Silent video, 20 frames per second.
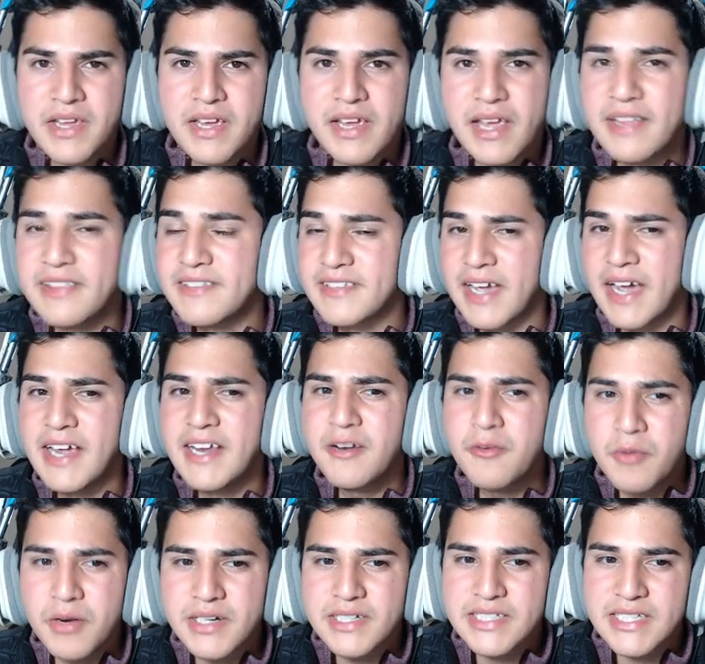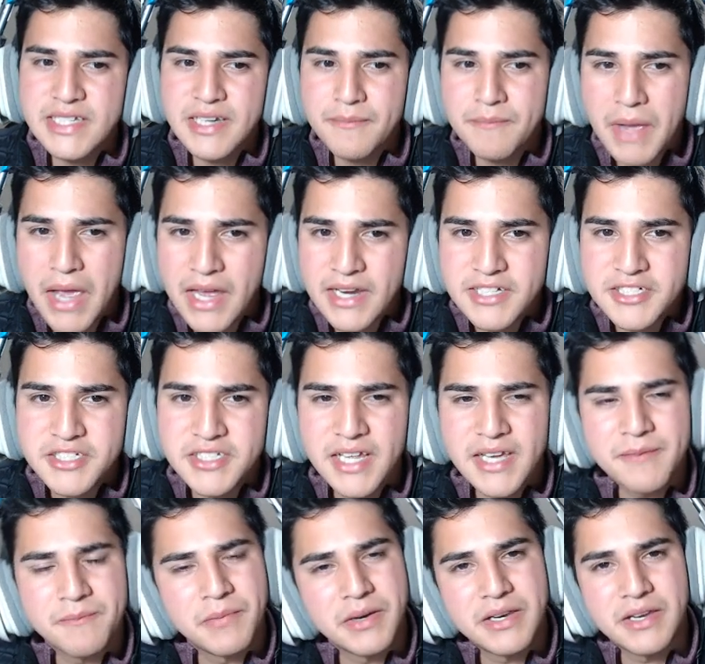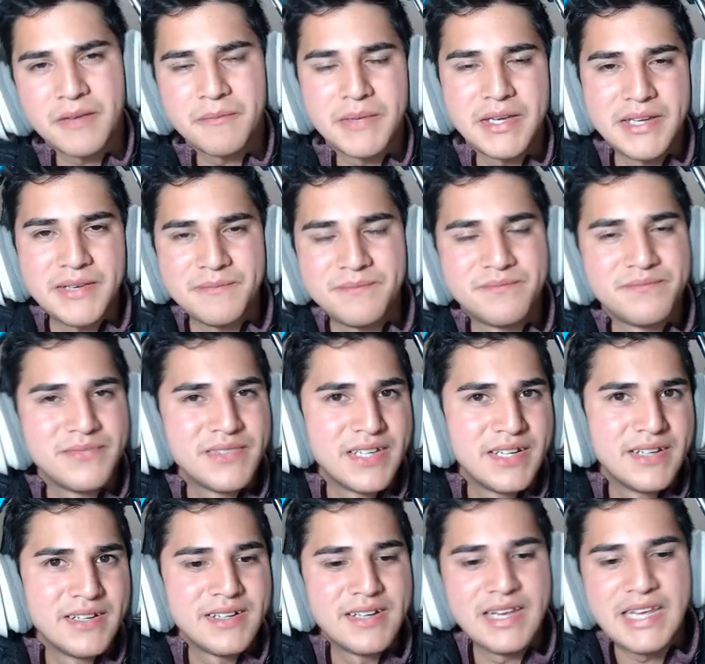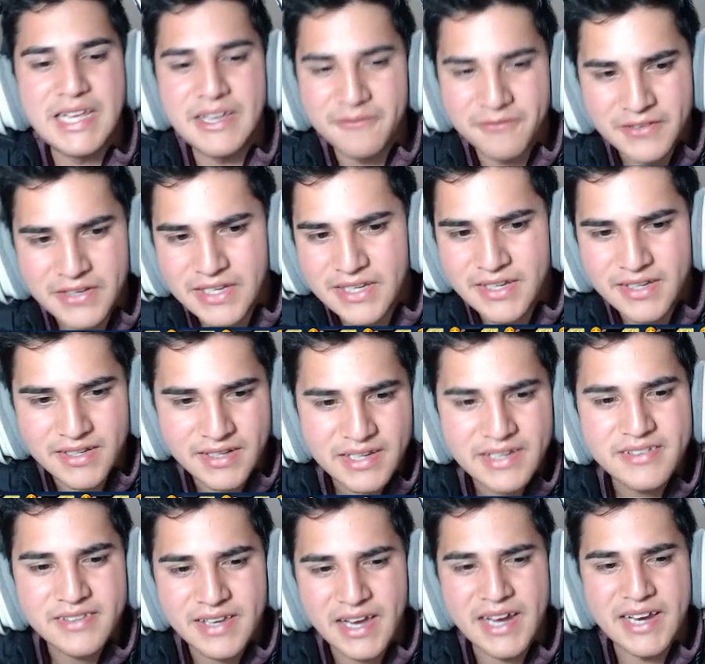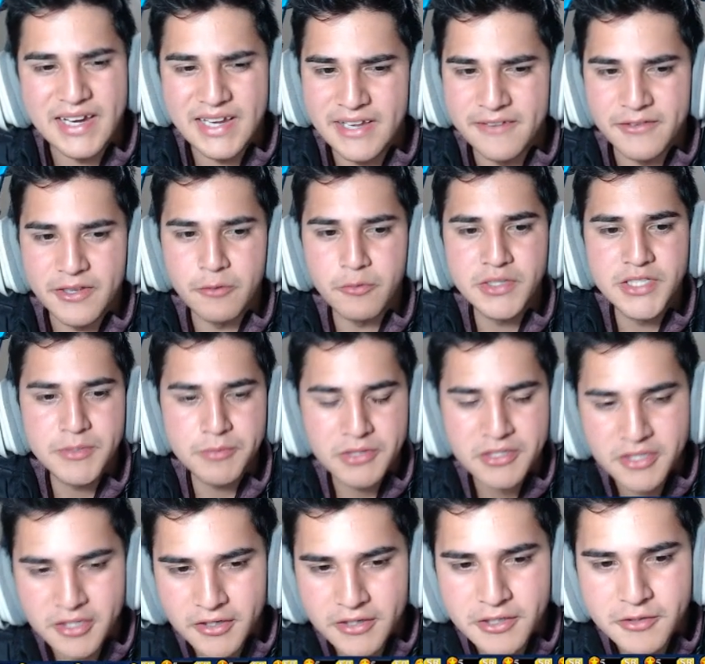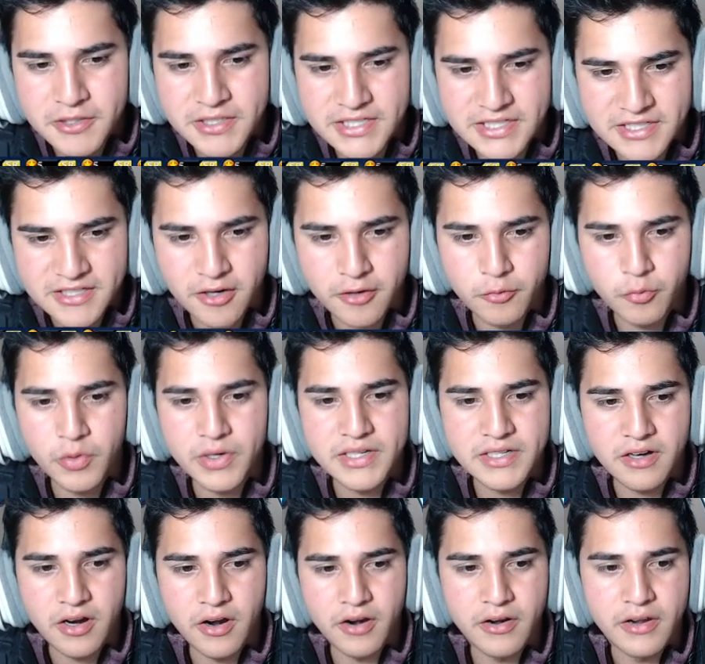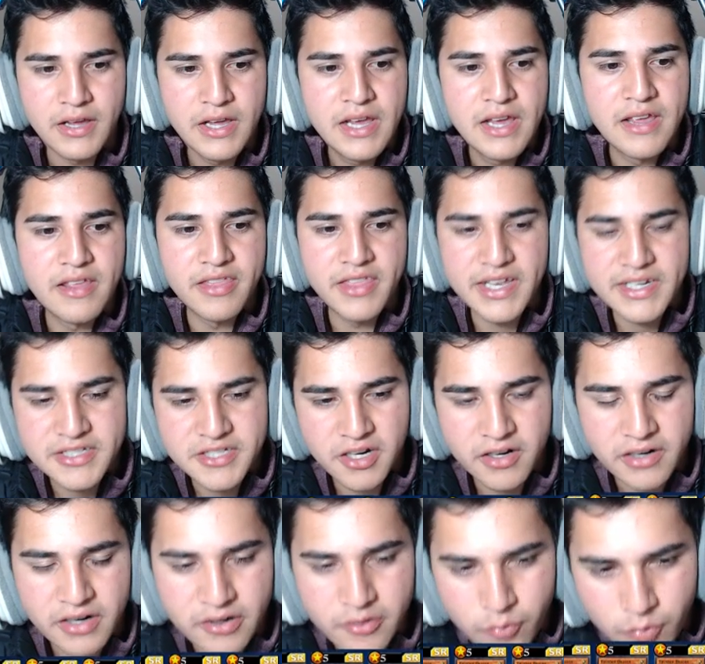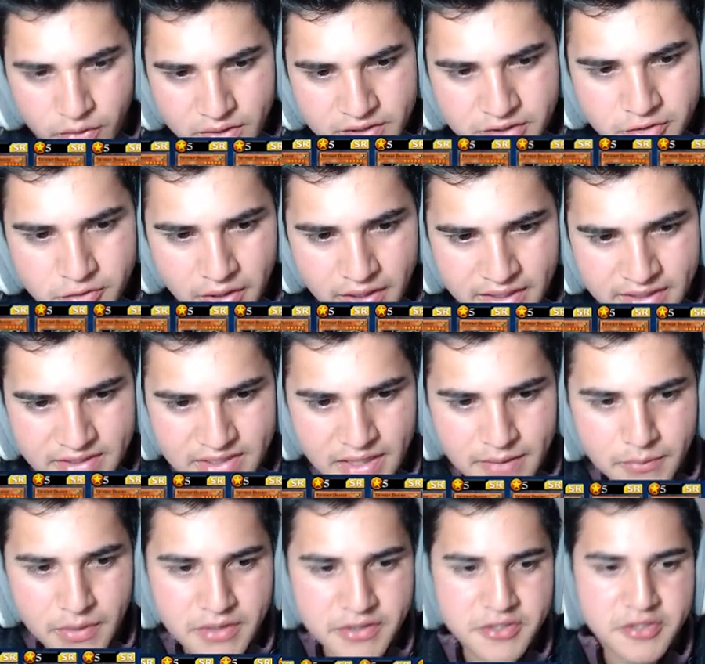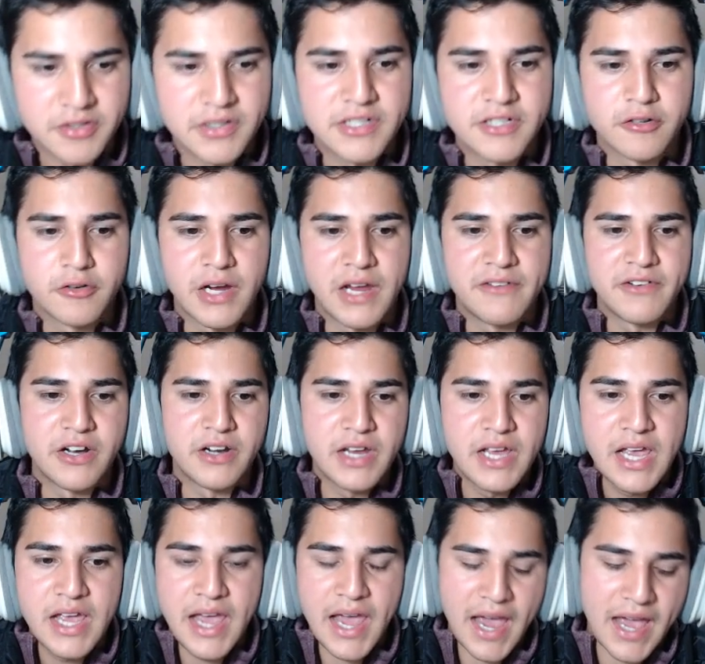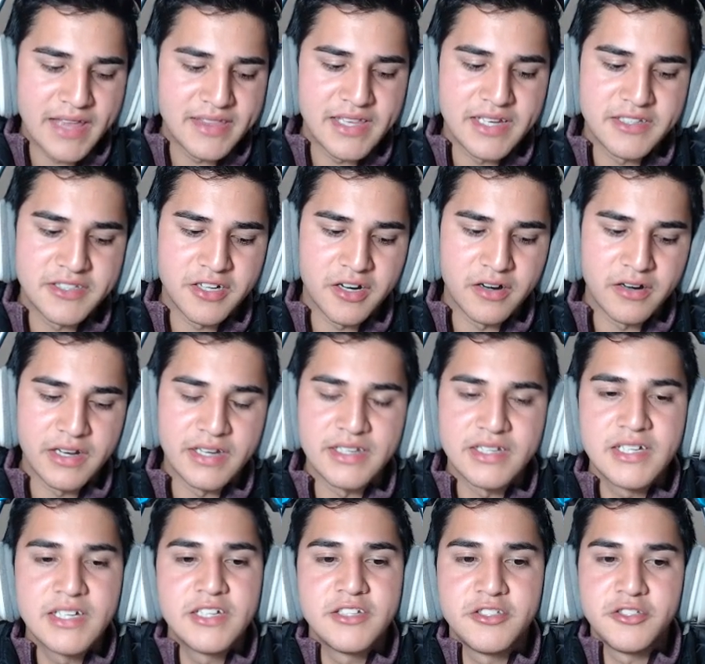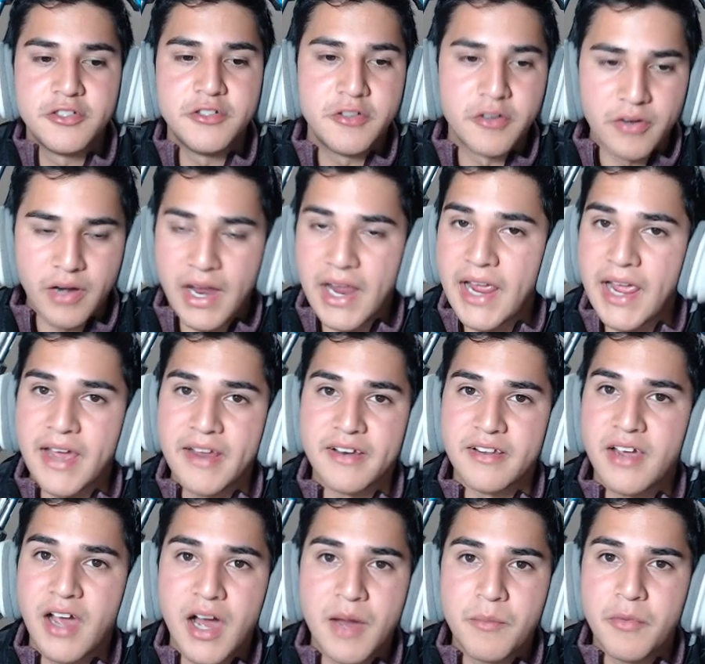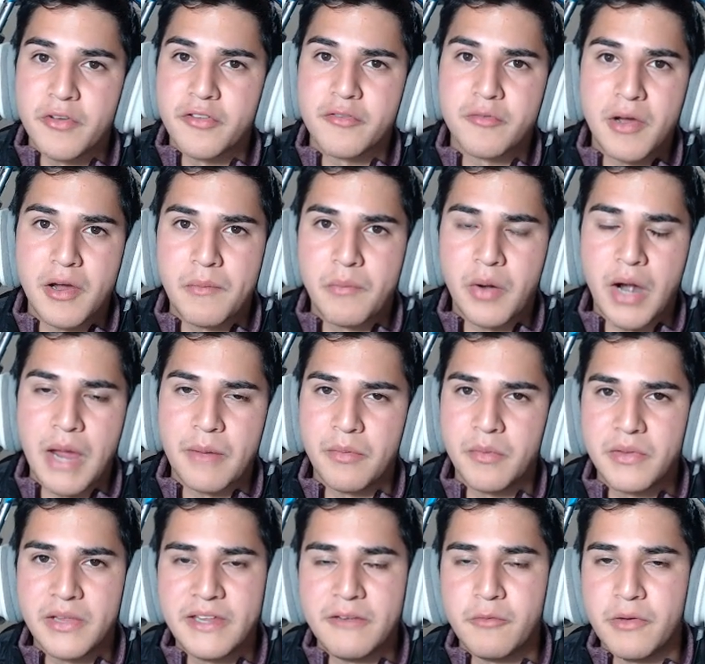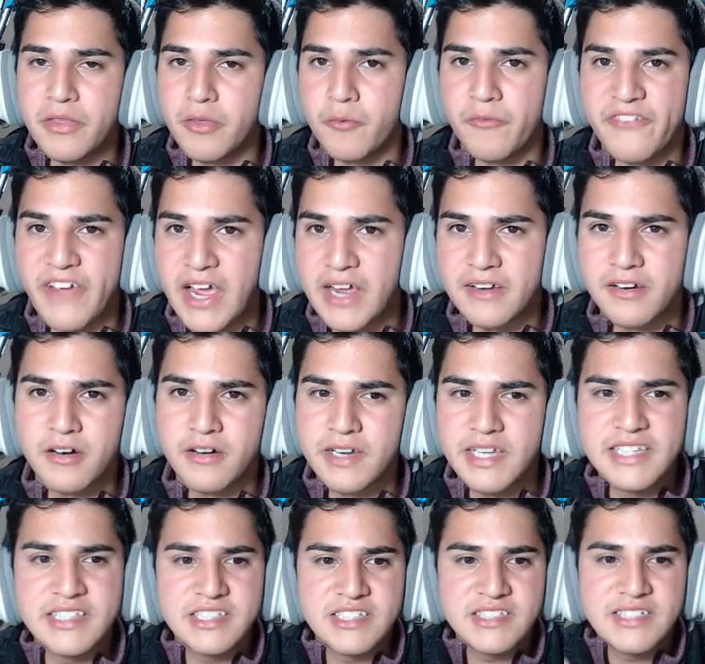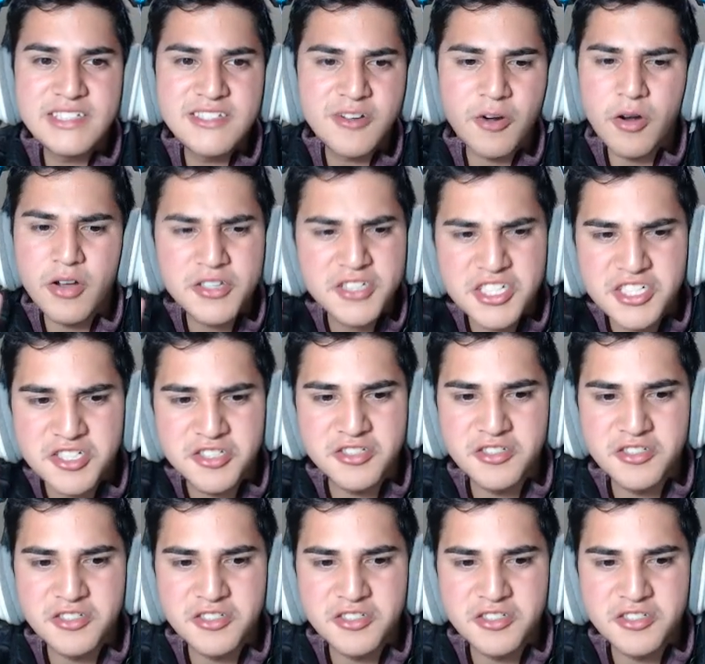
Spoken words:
it kind of works in a banish deck, but I mean, iffy is kind of iffy. Once per turn, you can discard 1 card, then target 1 dragon type monster in your graveyard. Add that target to your hand. Combo as well, probably with Vanguard. These are all just